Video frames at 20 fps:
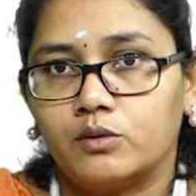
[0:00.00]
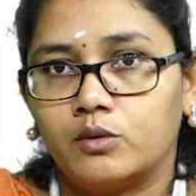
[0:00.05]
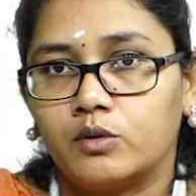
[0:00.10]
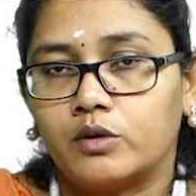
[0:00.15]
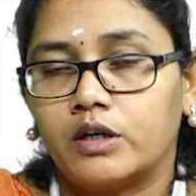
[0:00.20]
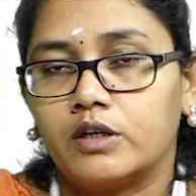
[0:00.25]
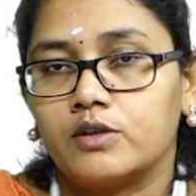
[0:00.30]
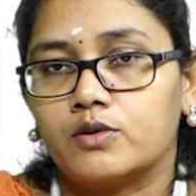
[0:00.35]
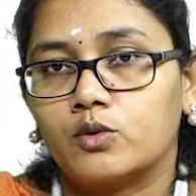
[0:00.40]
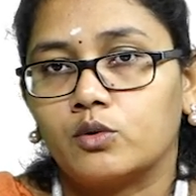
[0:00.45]

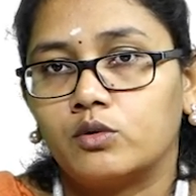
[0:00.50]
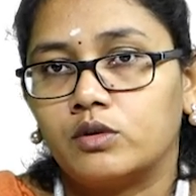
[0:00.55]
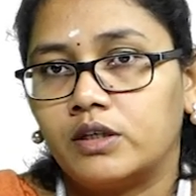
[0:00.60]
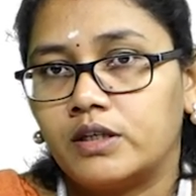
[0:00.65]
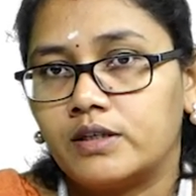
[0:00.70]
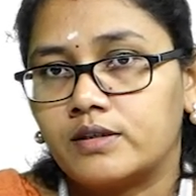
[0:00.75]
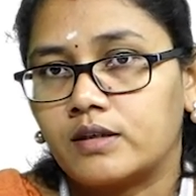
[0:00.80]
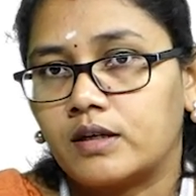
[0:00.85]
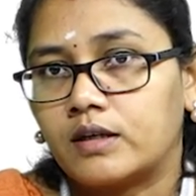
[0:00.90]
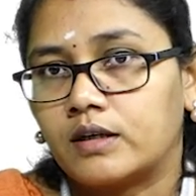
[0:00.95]
Okay, so
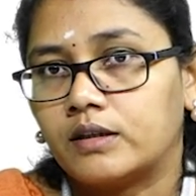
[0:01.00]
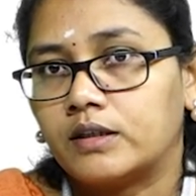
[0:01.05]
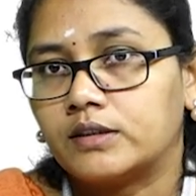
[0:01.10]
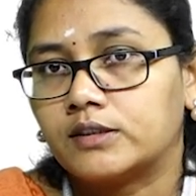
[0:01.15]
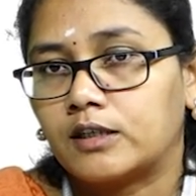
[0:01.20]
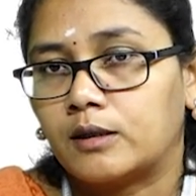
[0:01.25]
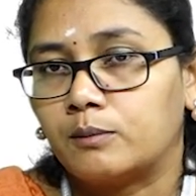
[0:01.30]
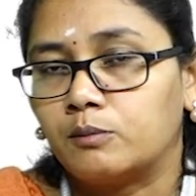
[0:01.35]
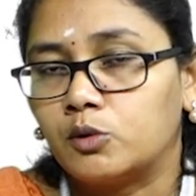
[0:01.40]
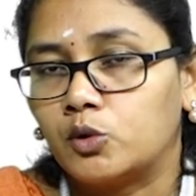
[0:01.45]
these are the
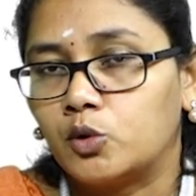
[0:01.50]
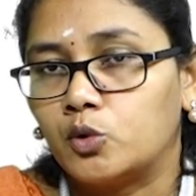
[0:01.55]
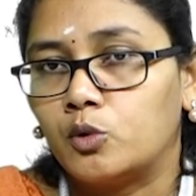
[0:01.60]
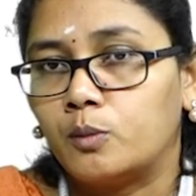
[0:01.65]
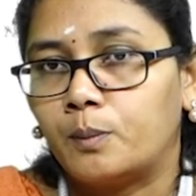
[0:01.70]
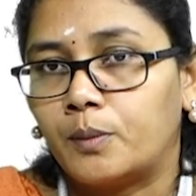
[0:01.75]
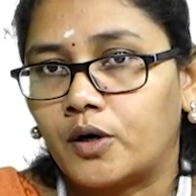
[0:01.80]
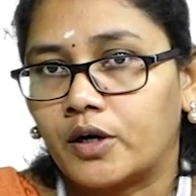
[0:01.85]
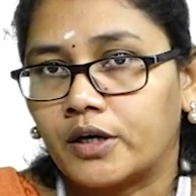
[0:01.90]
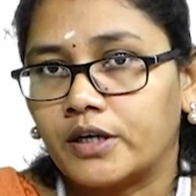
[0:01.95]
some
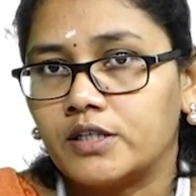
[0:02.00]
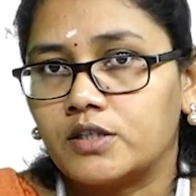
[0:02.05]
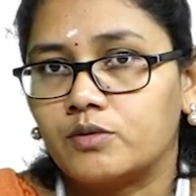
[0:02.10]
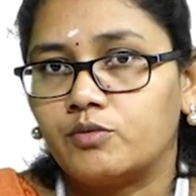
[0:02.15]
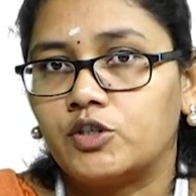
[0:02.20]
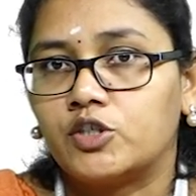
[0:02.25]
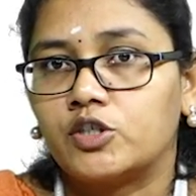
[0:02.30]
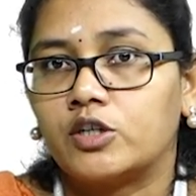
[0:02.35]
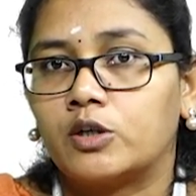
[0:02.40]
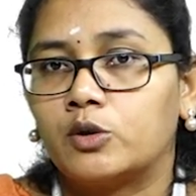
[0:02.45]
2 points
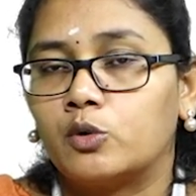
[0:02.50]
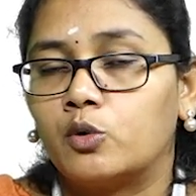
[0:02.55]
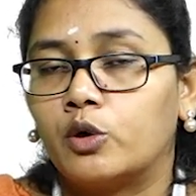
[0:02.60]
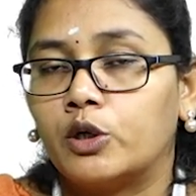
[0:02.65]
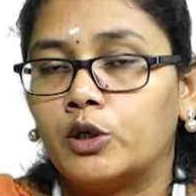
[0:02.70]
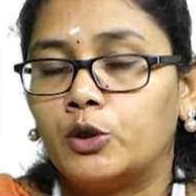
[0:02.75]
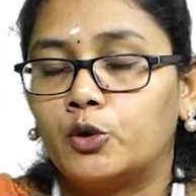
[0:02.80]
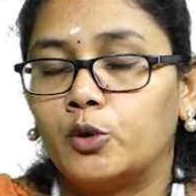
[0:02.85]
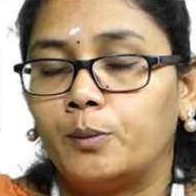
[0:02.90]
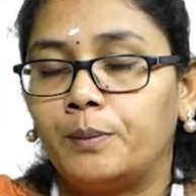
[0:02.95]
which are
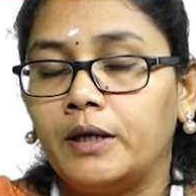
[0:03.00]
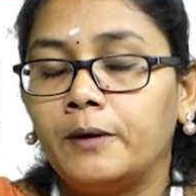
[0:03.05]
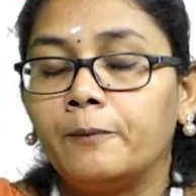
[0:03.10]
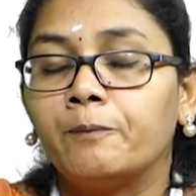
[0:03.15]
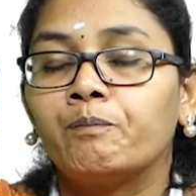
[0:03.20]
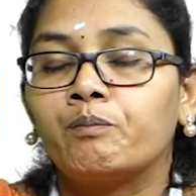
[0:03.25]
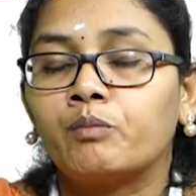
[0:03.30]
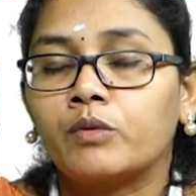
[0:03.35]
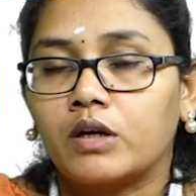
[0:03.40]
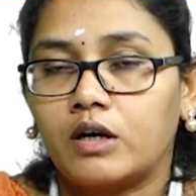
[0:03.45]
going to be
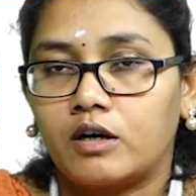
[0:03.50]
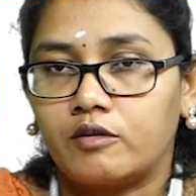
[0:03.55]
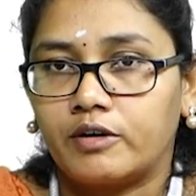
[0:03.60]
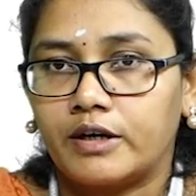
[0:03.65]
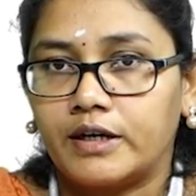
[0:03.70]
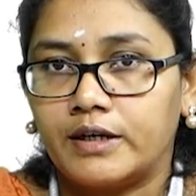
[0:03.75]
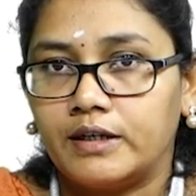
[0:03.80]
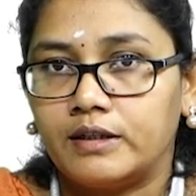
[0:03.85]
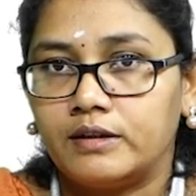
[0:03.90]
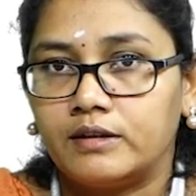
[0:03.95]

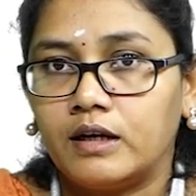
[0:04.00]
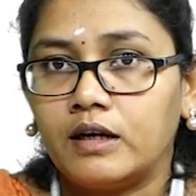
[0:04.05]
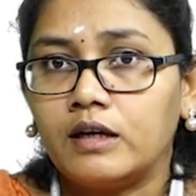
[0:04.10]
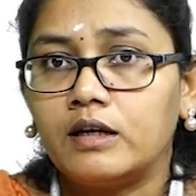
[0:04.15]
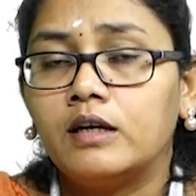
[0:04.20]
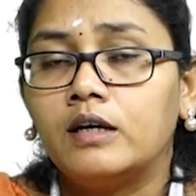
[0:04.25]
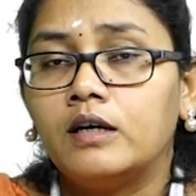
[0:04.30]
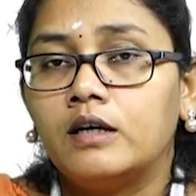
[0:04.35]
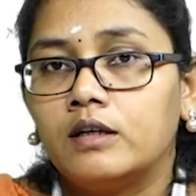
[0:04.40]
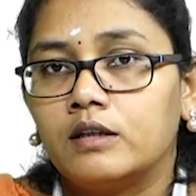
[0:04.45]
avoid in the
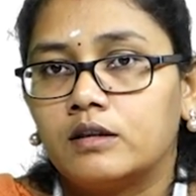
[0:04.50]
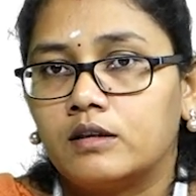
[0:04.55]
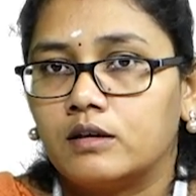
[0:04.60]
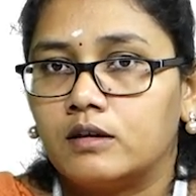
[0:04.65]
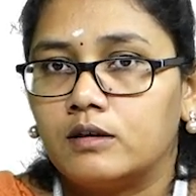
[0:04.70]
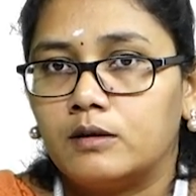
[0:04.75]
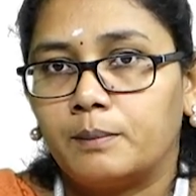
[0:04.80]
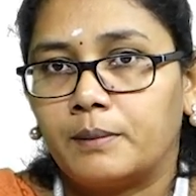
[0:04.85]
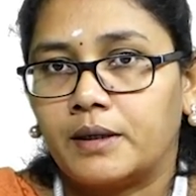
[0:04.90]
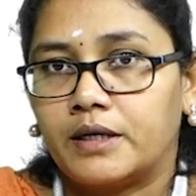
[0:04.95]

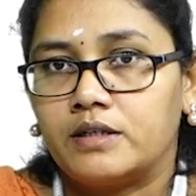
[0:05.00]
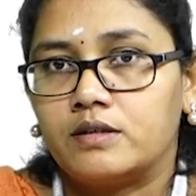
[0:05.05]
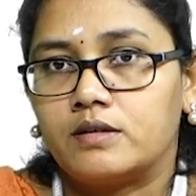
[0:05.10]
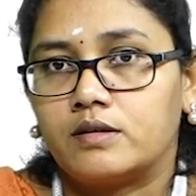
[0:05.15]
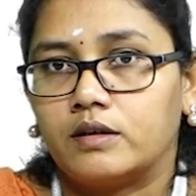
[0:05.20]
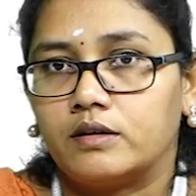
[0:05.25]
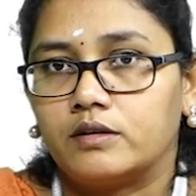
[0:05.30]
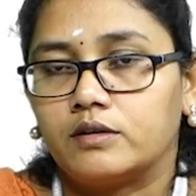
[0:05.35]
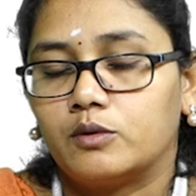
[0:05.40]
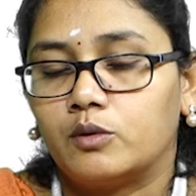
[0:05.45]
third
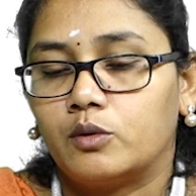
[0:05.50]
mindset.